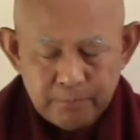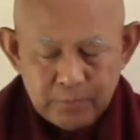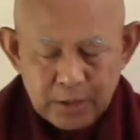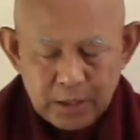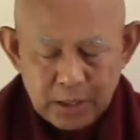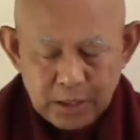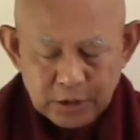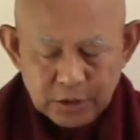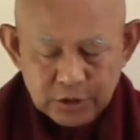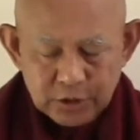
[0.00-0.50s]

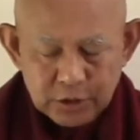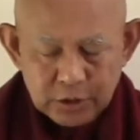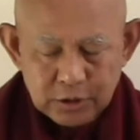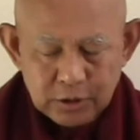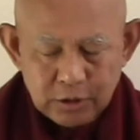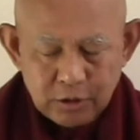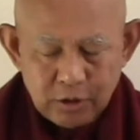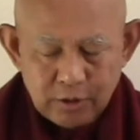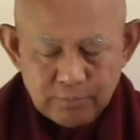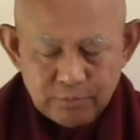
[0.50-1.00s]
External
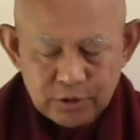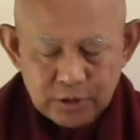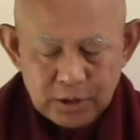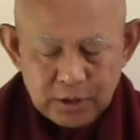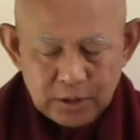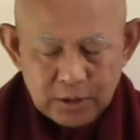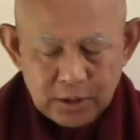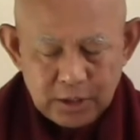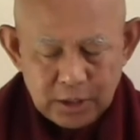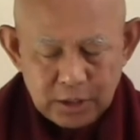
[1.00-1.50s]

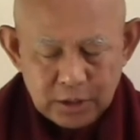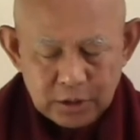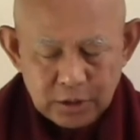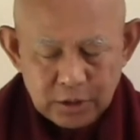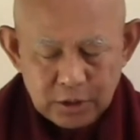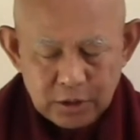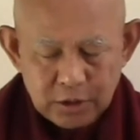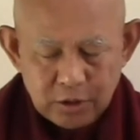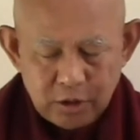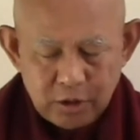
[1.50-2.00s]
object,
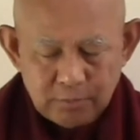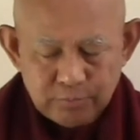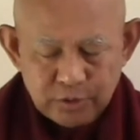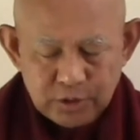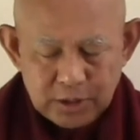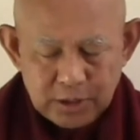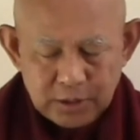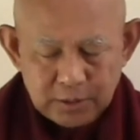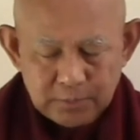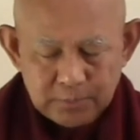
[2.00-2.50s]
internal
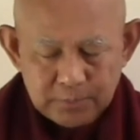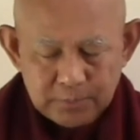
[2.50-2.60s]
object,